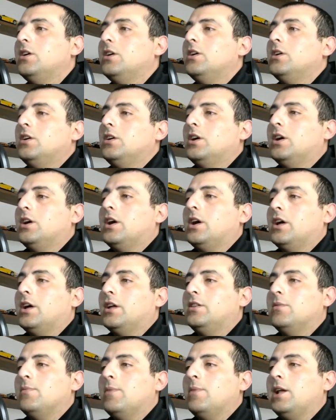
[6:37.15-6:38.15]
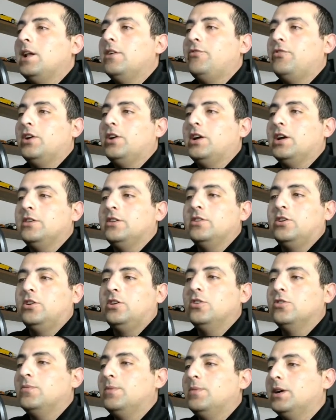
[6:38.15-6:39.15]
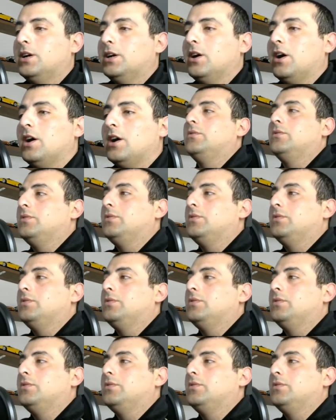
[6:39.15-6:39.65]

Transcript: the Malefic and the Cubic cards.